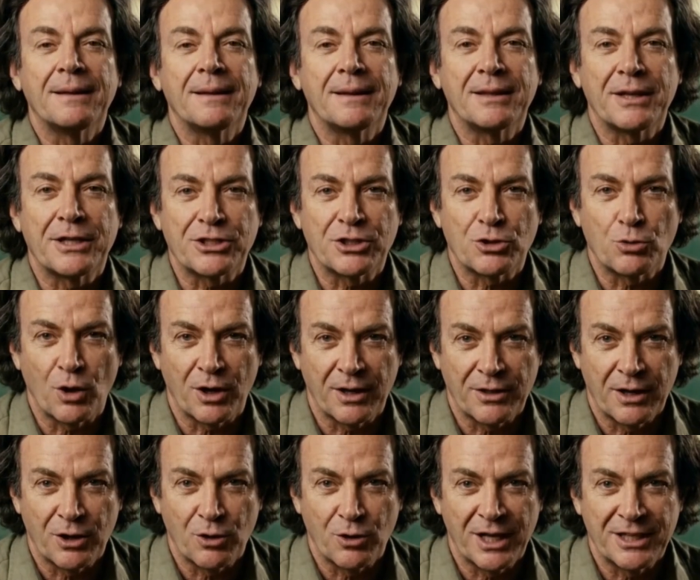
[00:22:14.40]
This is one of
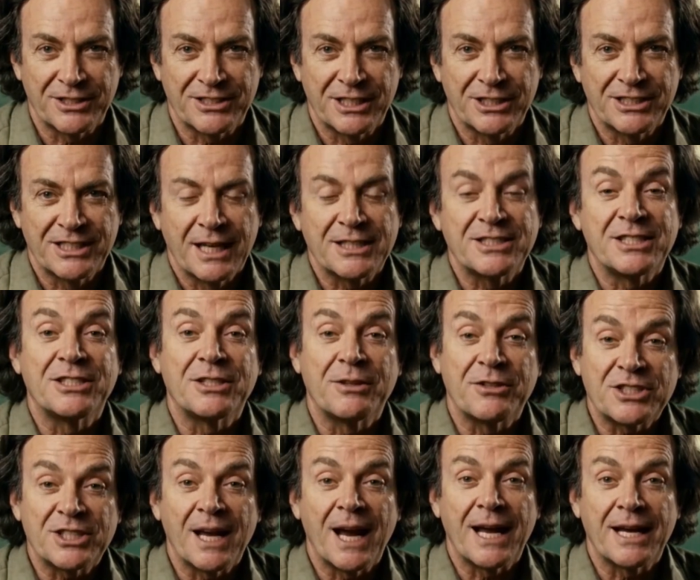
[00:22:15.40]
the great successes of
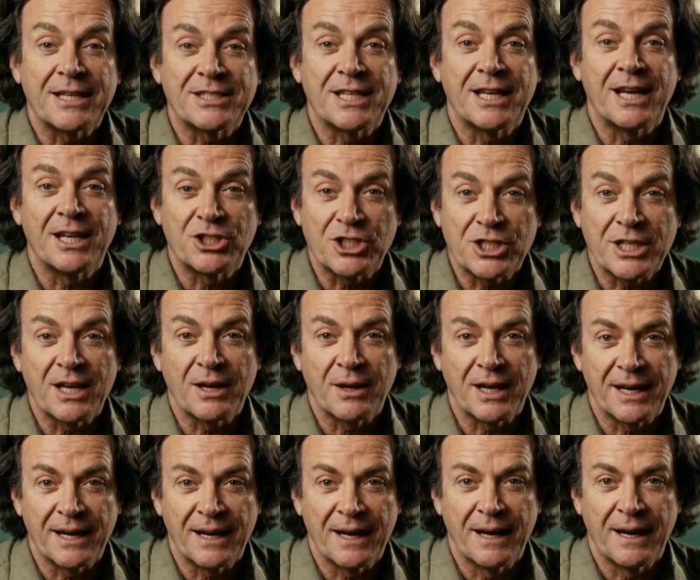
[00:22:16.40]
science and
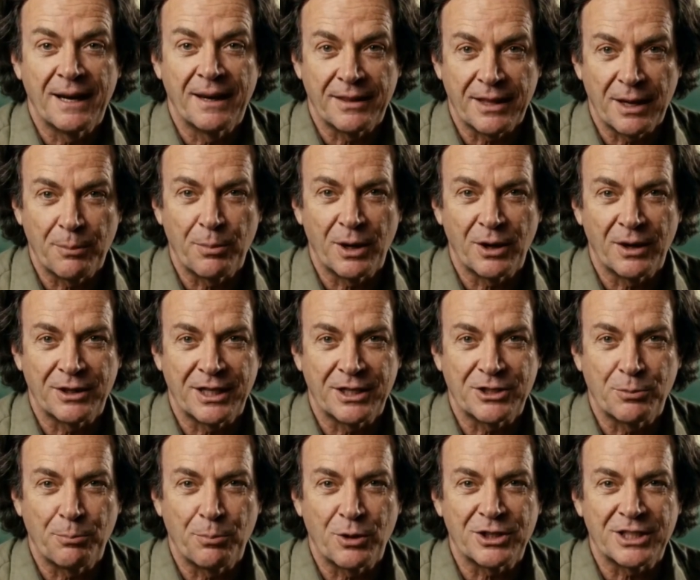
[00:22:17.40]
engineering, the ability
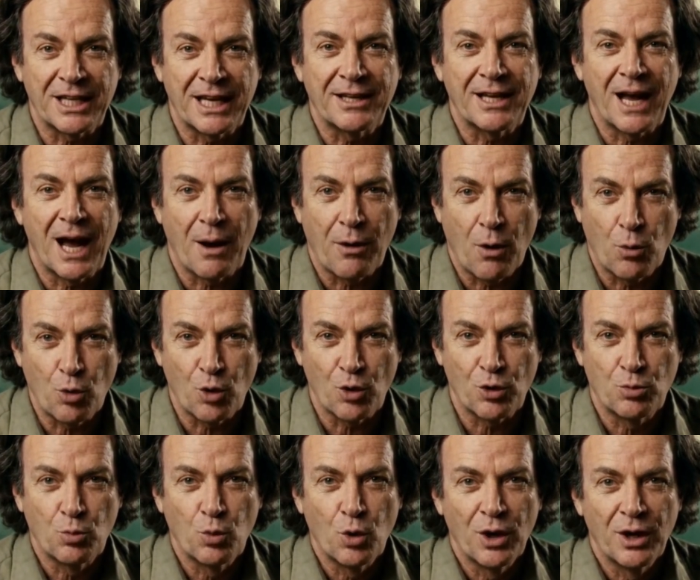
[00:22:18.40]
to predict how the
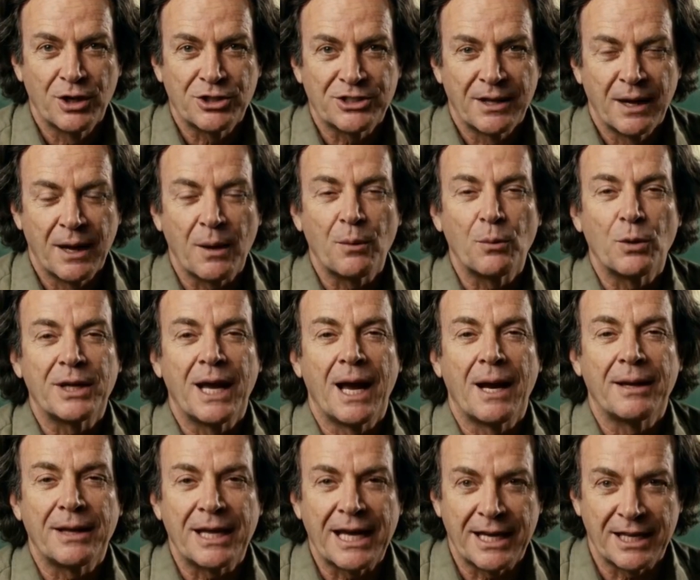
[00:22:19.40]
world works
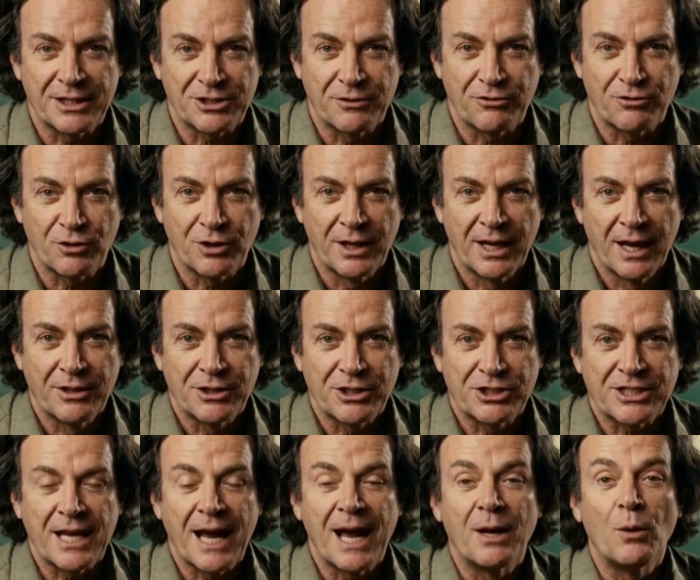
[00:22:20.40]
without needing to fully
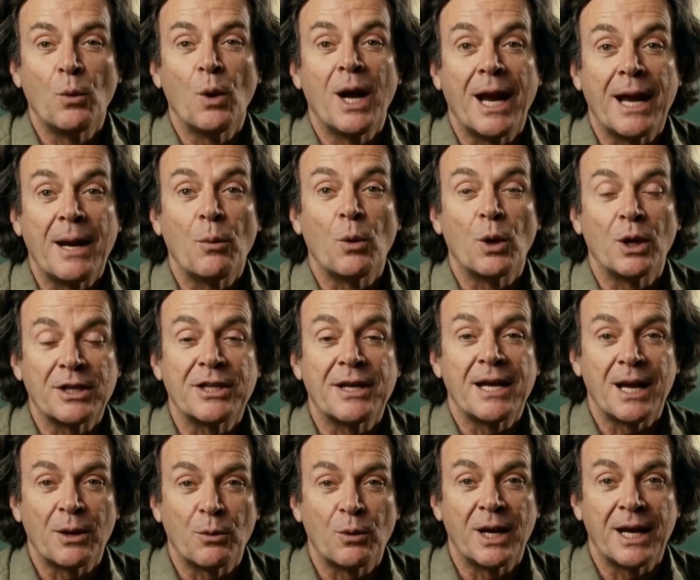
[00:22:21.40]
understand why it works
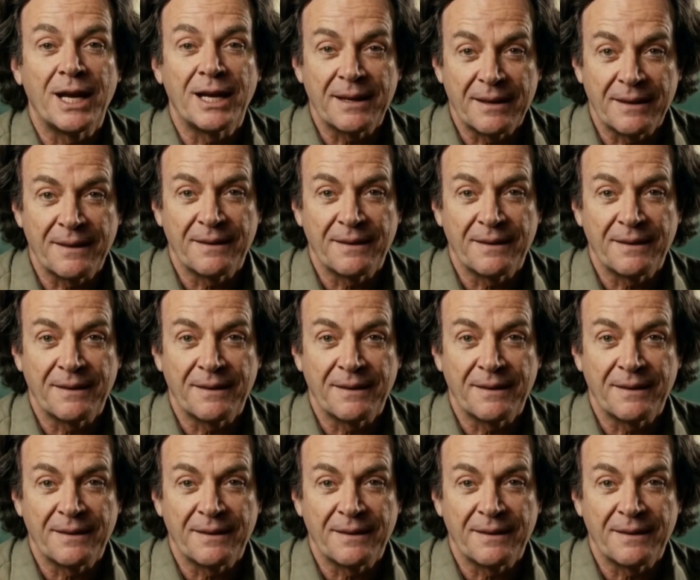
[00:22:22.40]
that way.